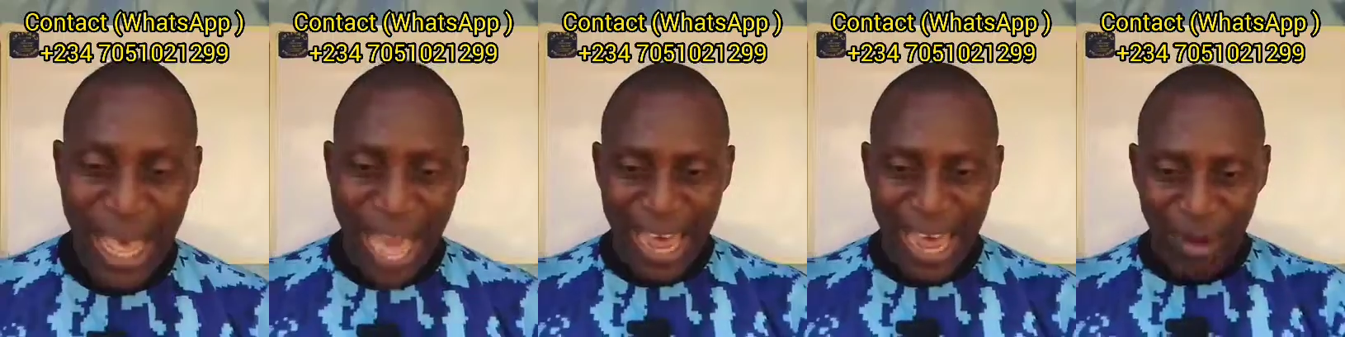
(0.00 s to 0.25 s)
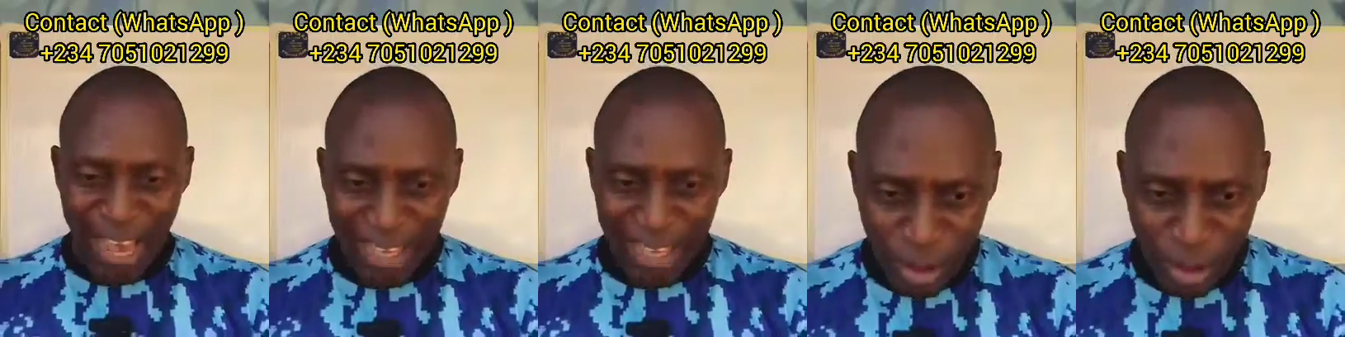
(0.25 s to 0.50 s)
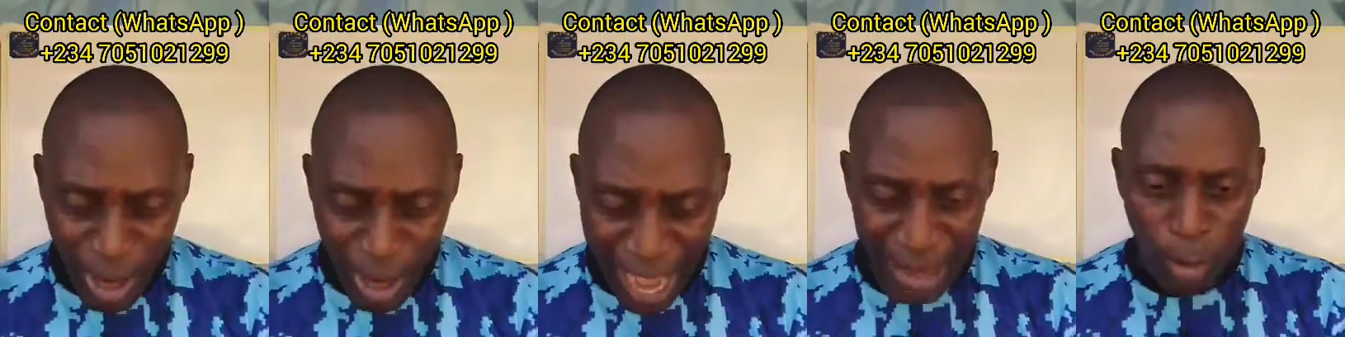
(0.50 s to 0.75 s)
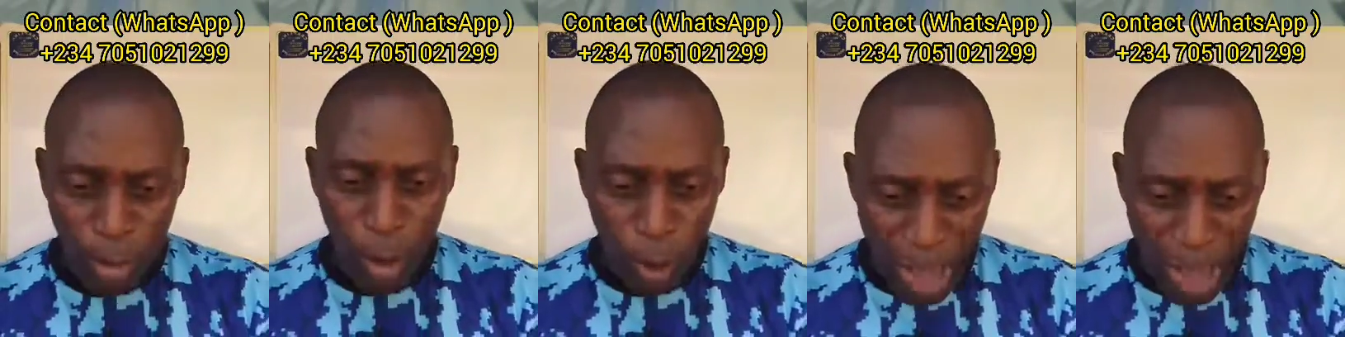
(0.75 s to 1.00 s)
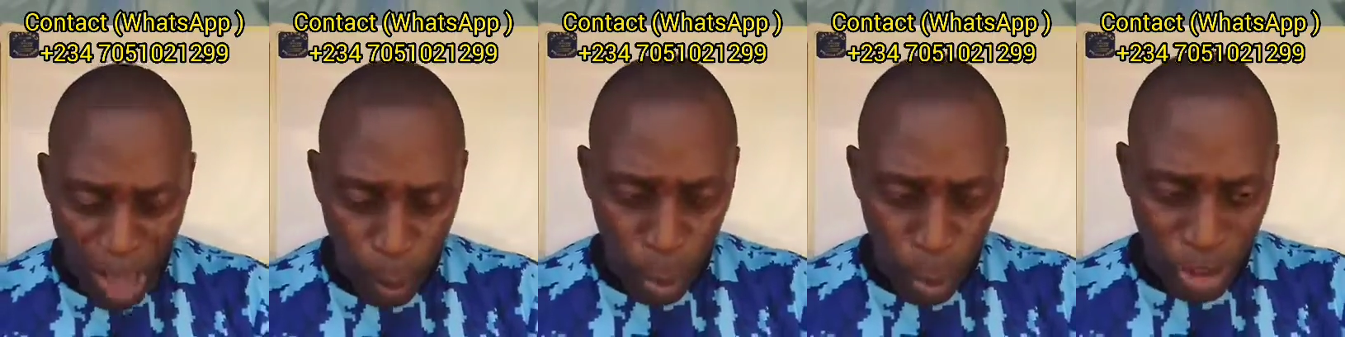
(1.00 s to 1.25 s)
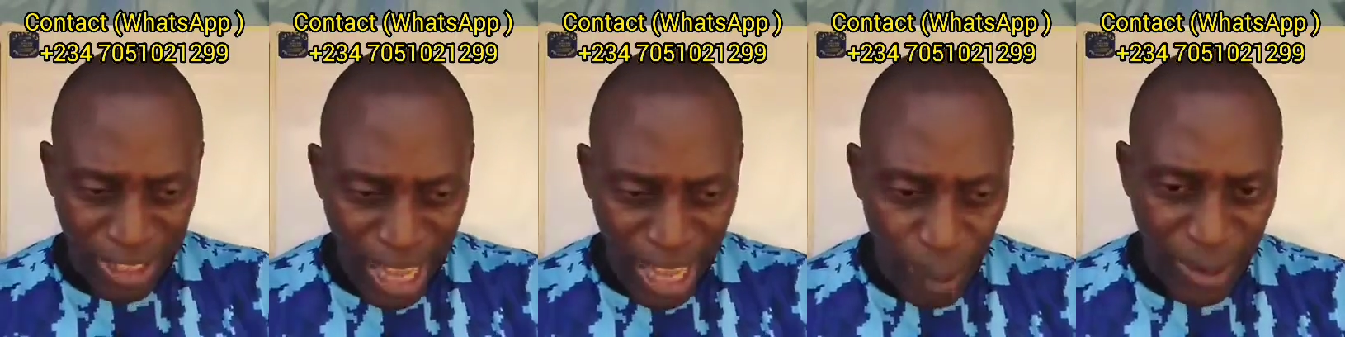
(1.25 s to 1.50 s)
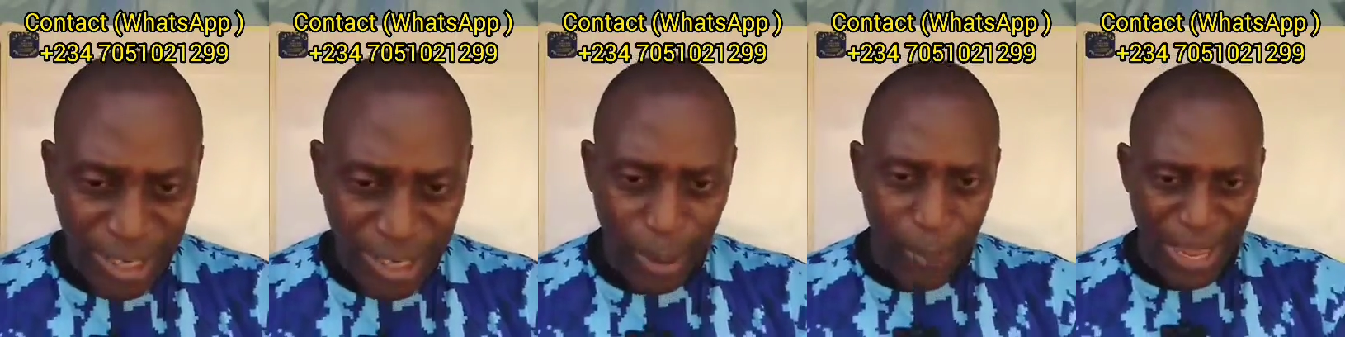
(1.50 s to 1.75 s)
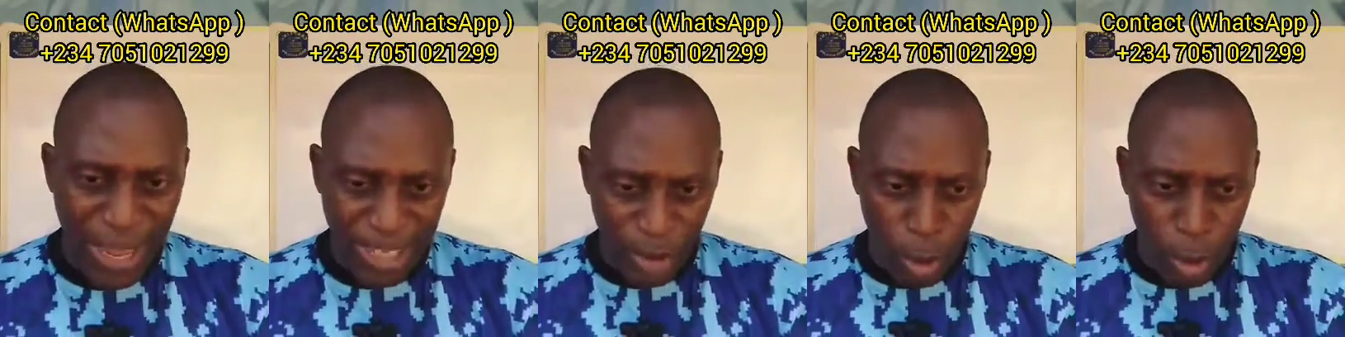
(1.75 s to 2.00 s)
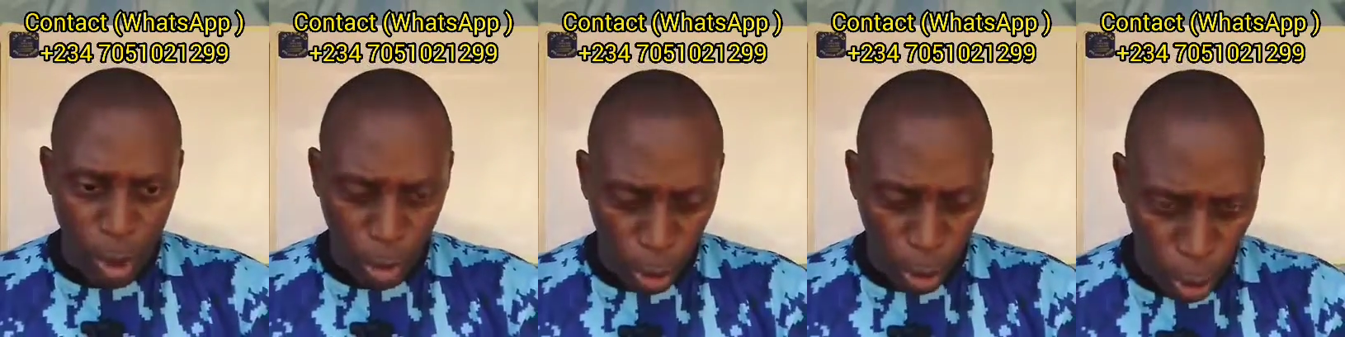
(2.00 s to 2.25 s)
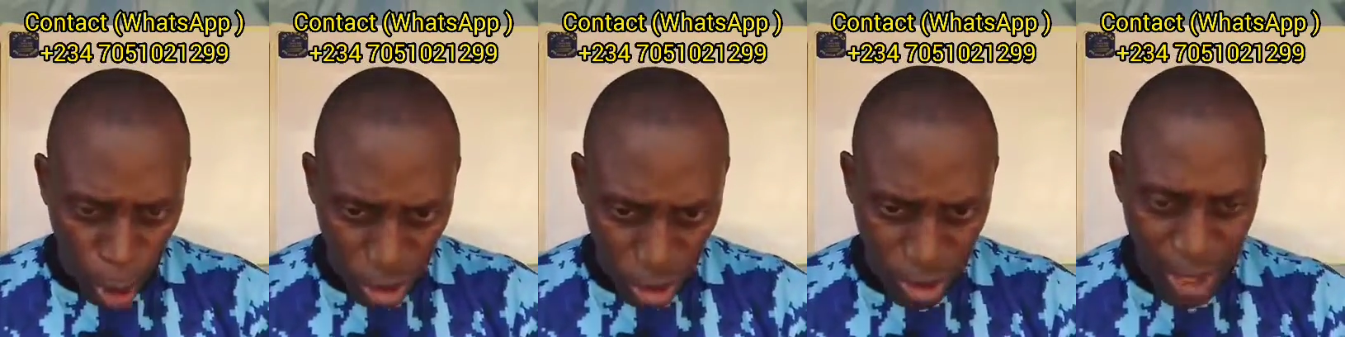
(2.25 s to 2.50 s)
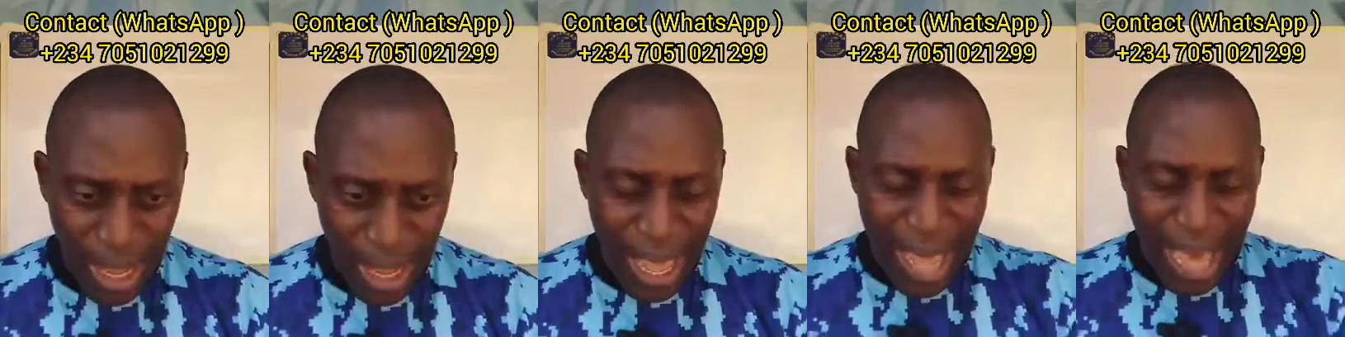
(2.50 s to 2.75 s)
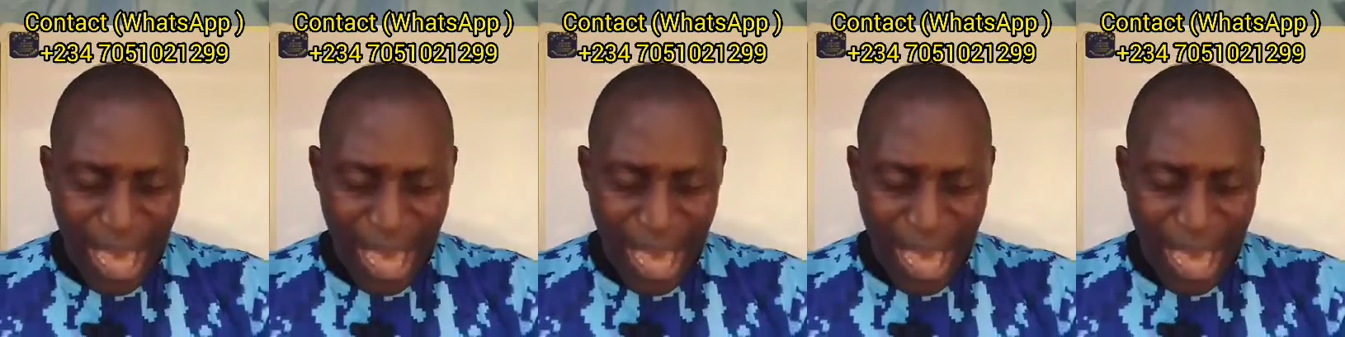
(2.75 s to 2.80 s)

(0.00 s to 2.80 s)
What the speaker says: and I know I was there when the birds got lost.